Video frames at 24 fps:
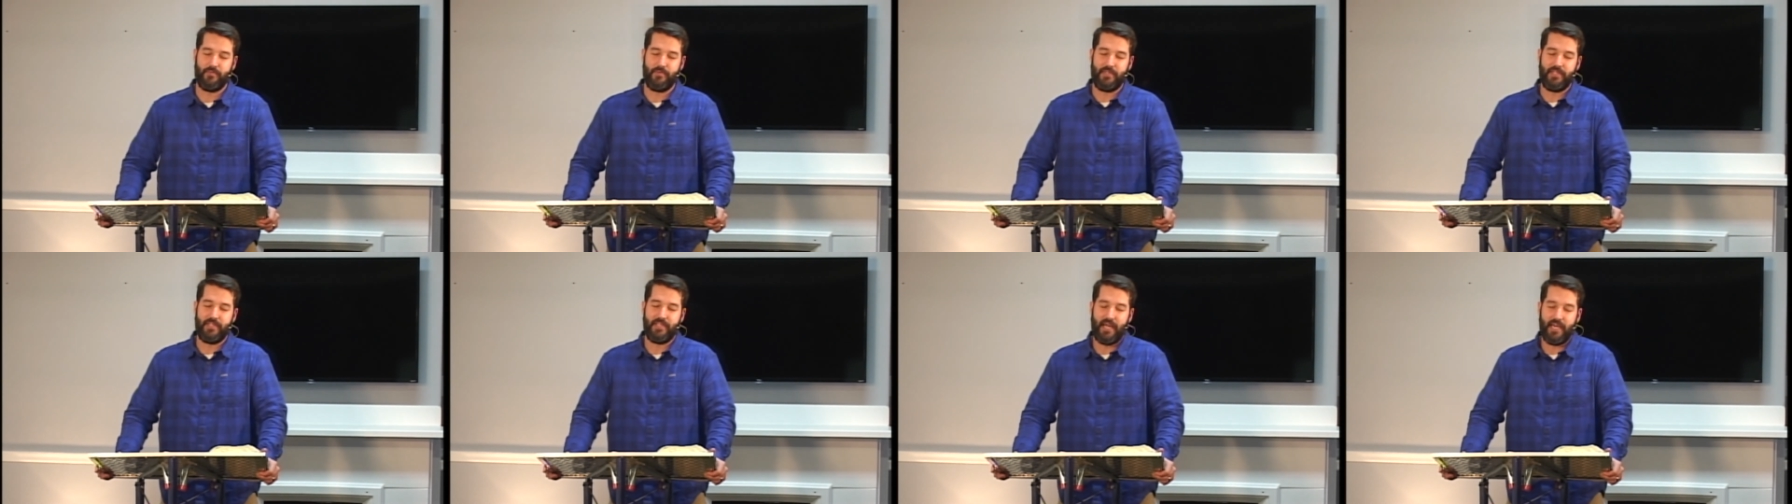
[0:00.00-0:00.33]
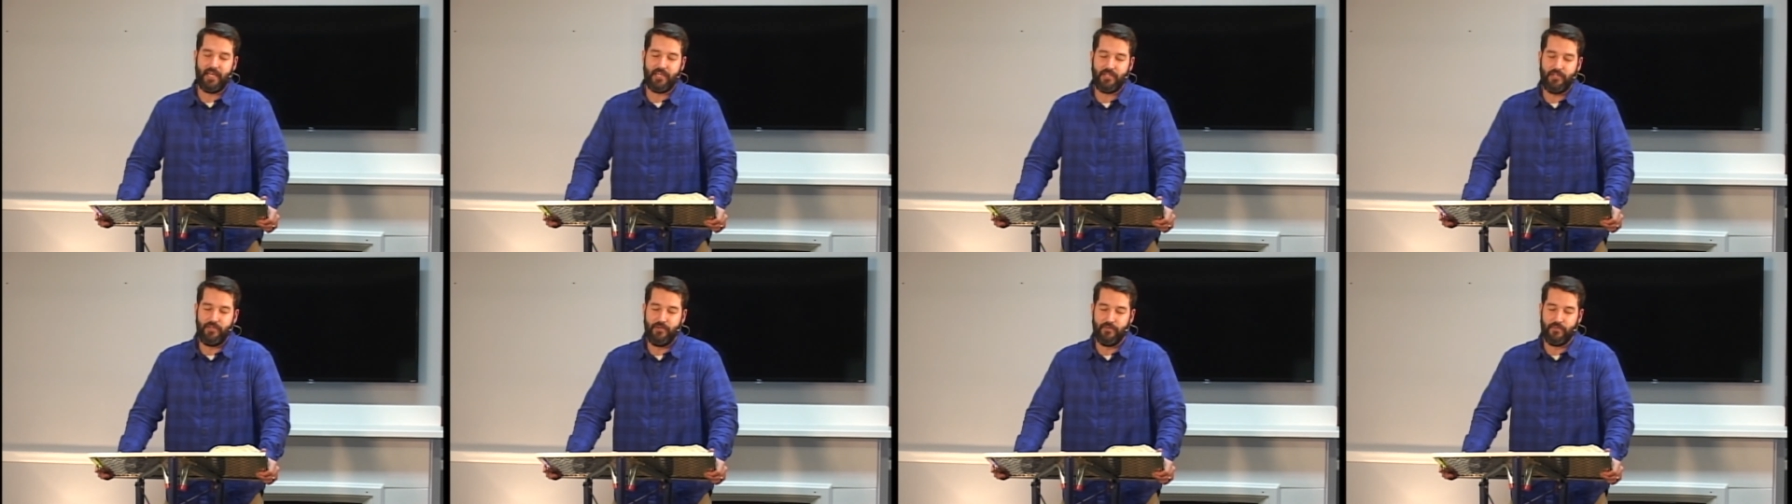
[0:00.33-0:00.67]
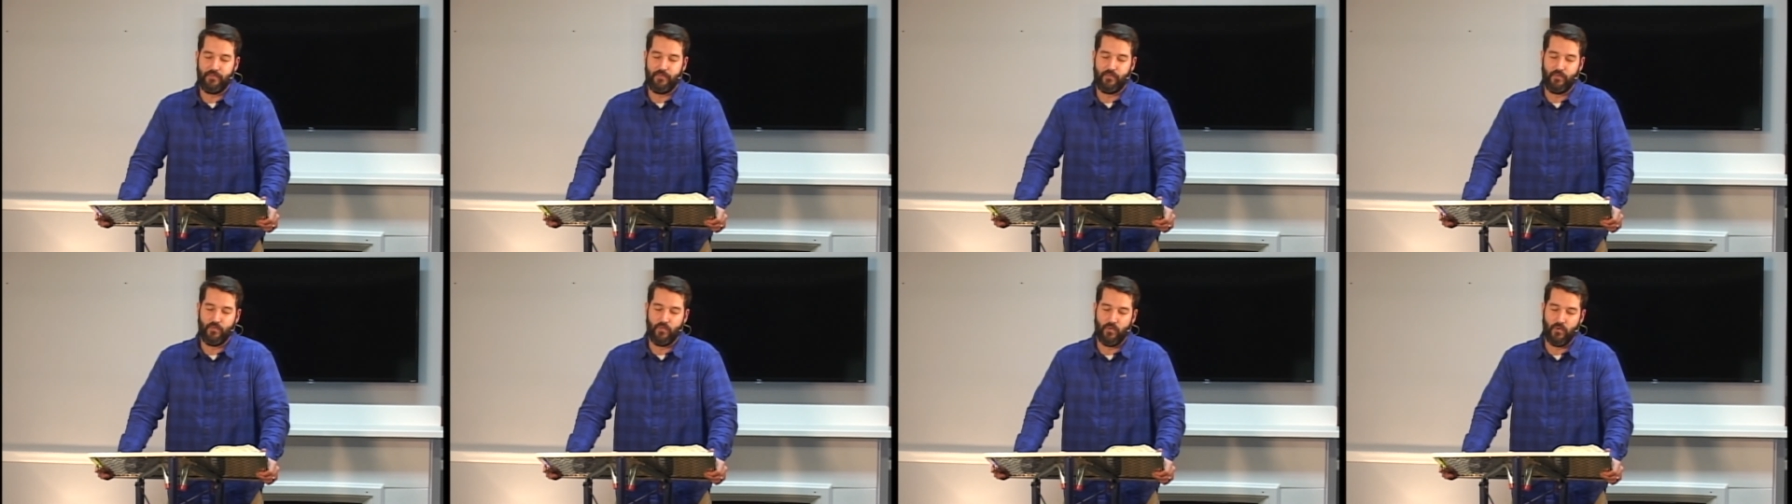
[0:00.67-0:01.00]
We thank you
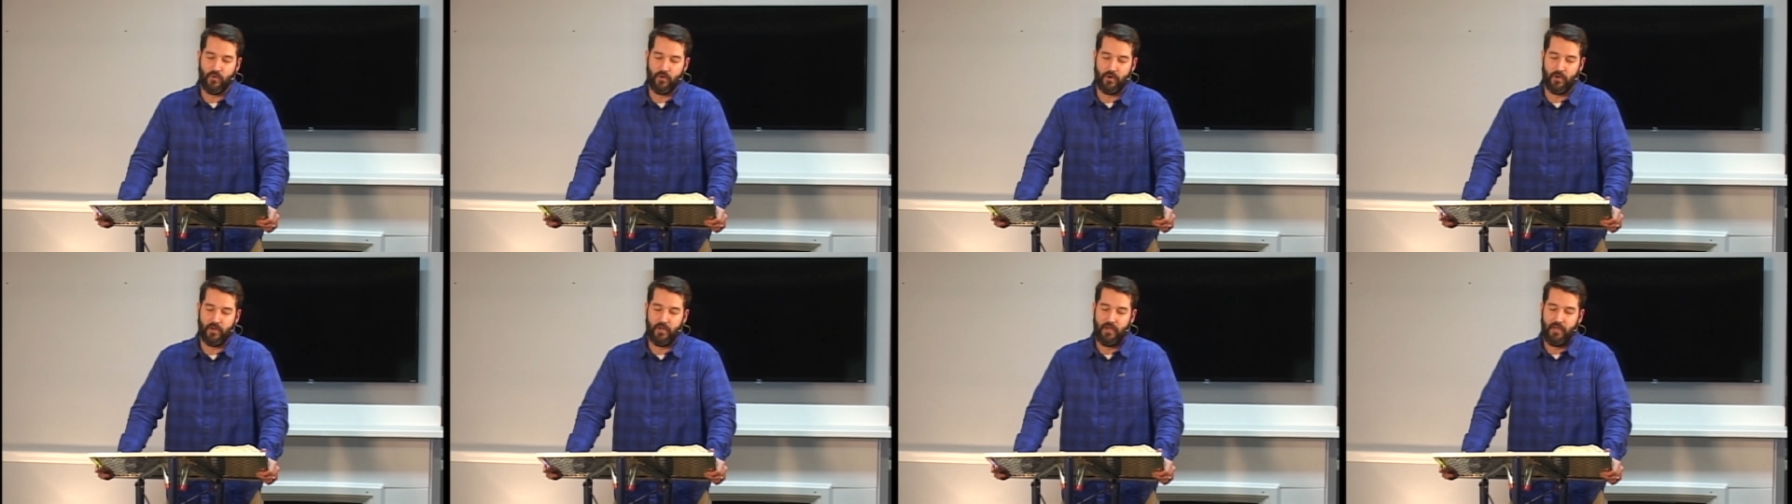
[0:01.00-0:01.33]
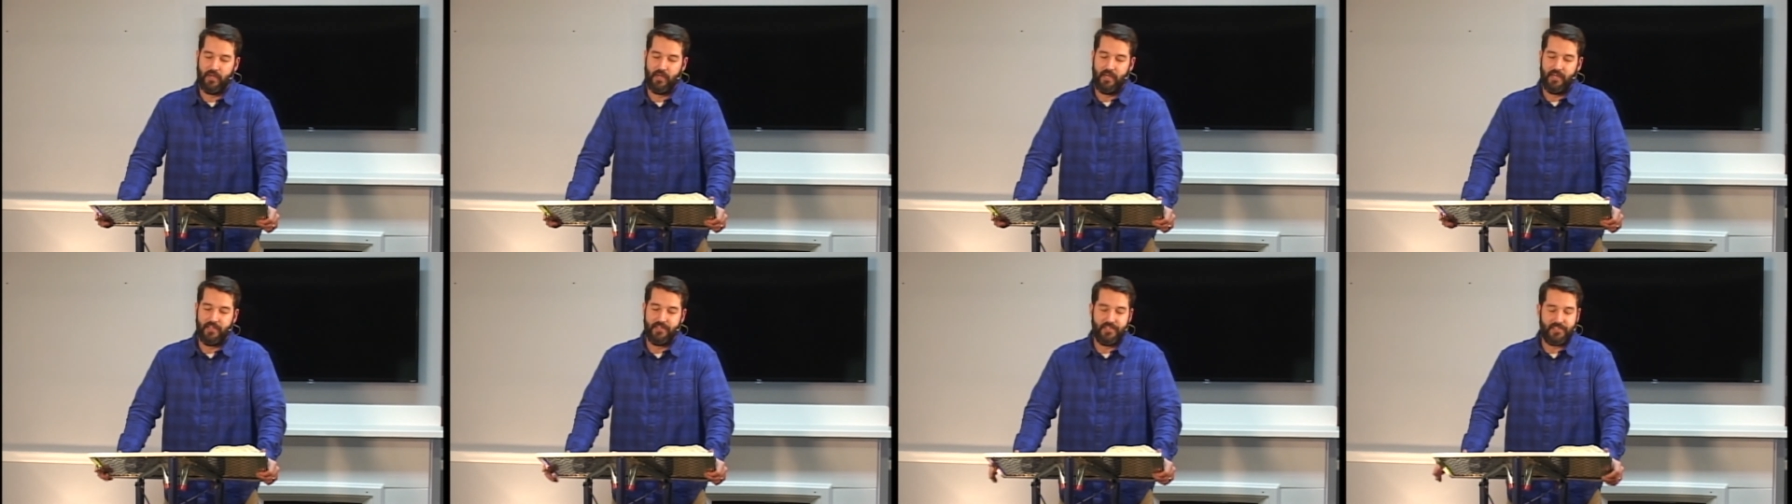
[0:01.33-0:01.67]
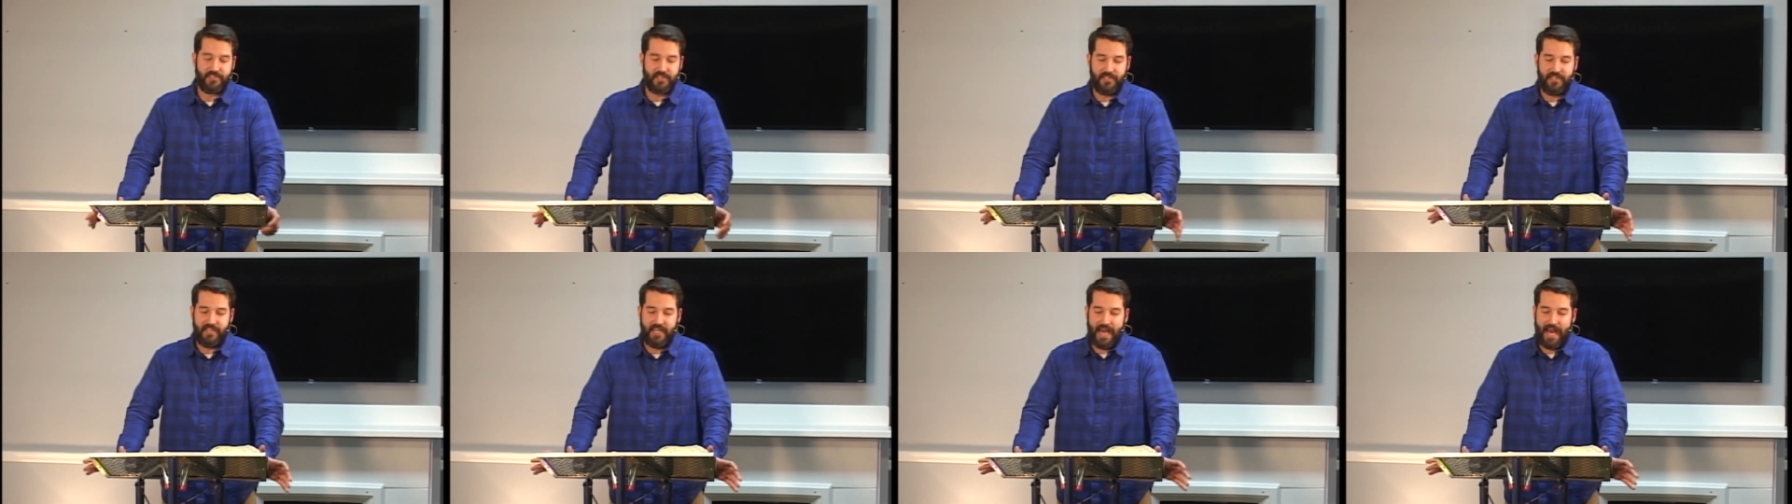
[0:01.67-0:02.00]
for
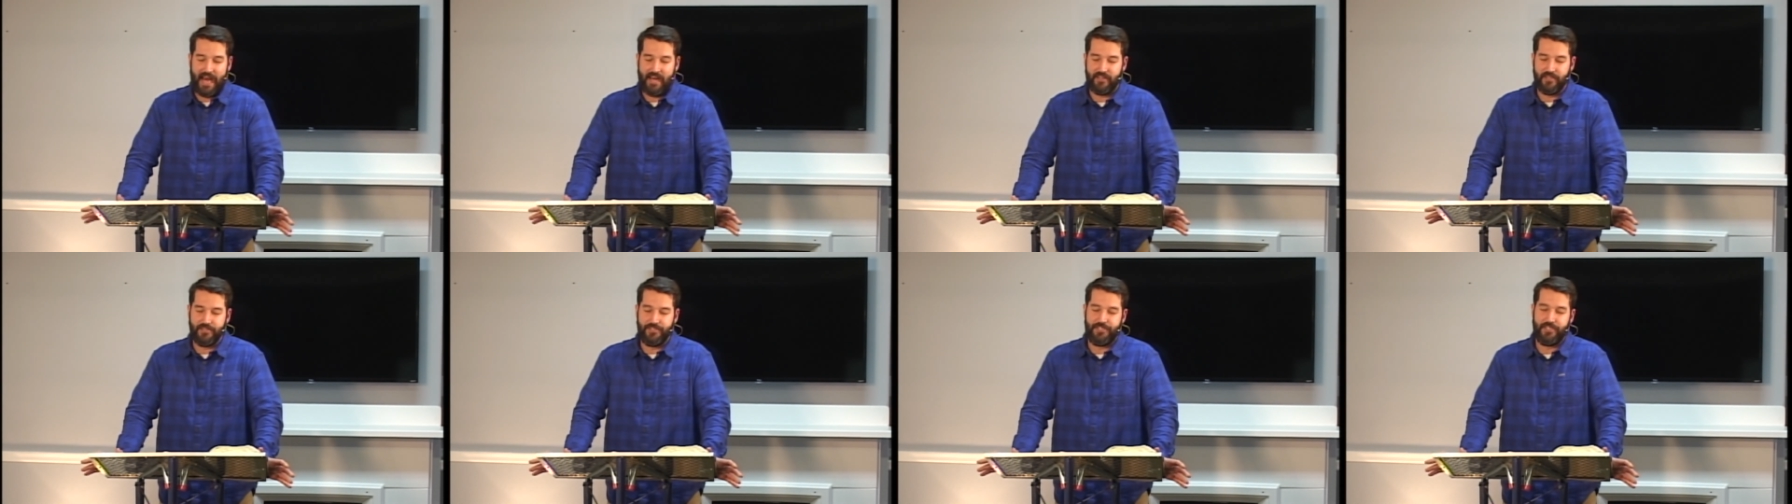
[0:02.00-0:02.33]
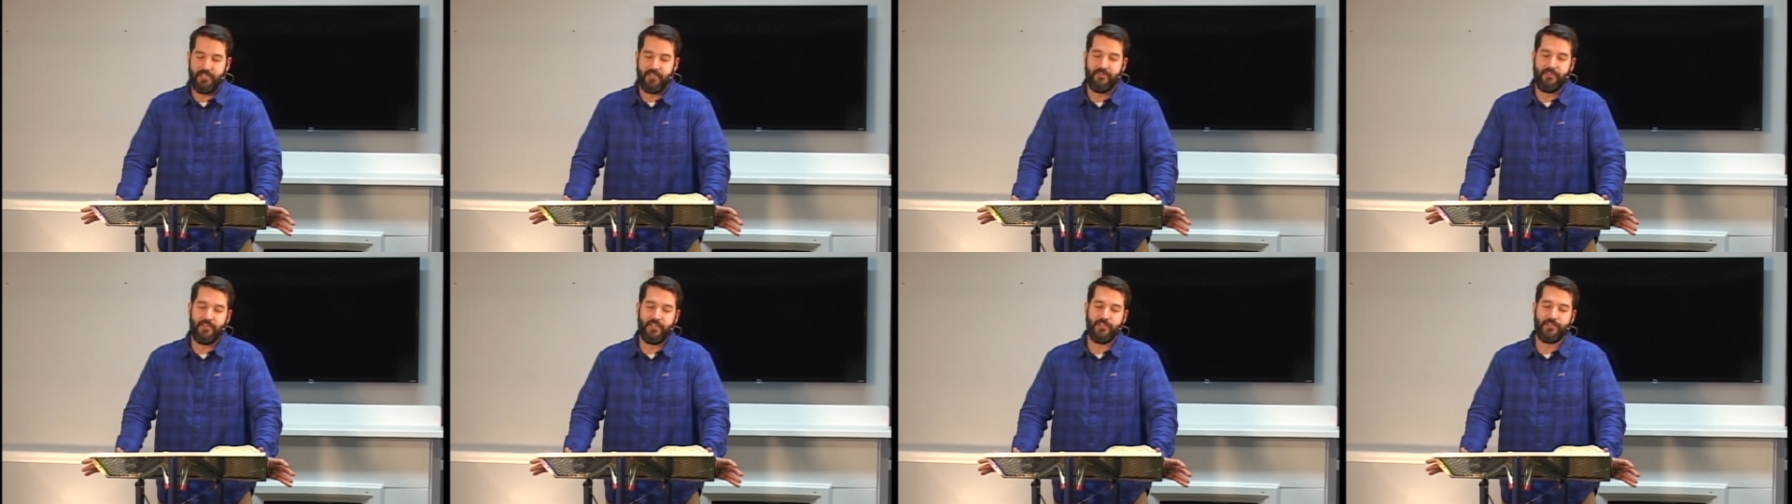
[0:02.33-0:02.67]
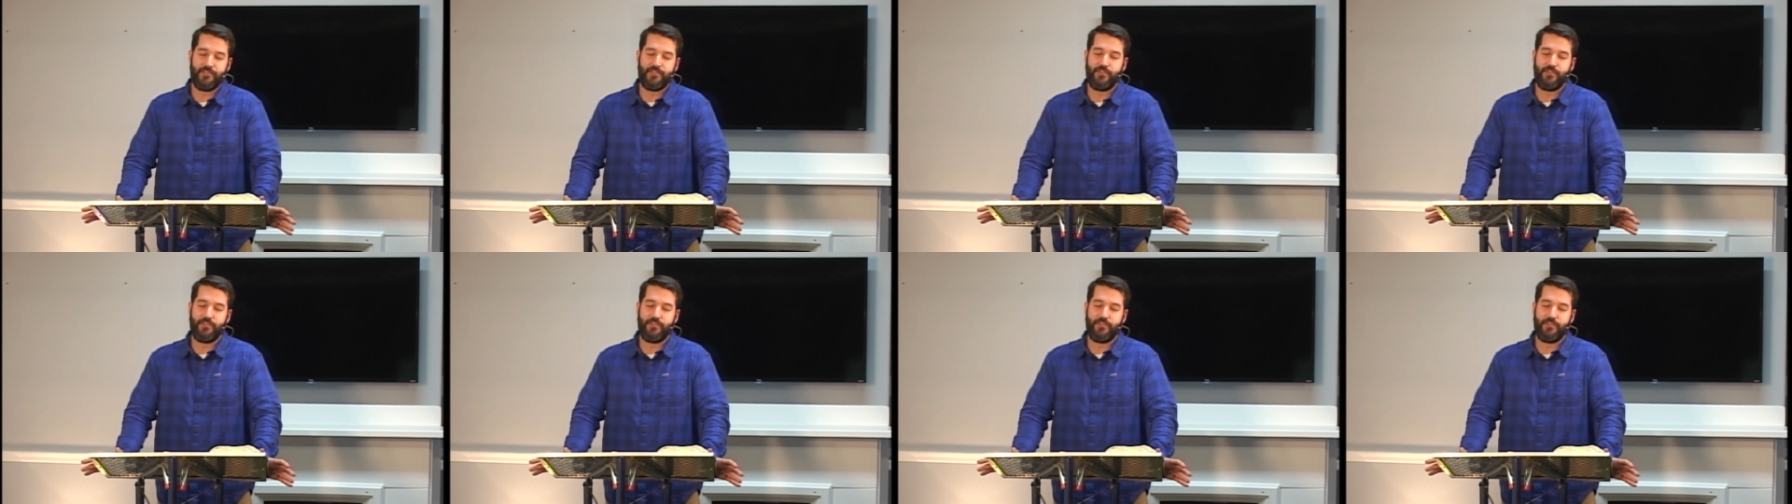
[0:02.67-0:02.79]
this analogy of these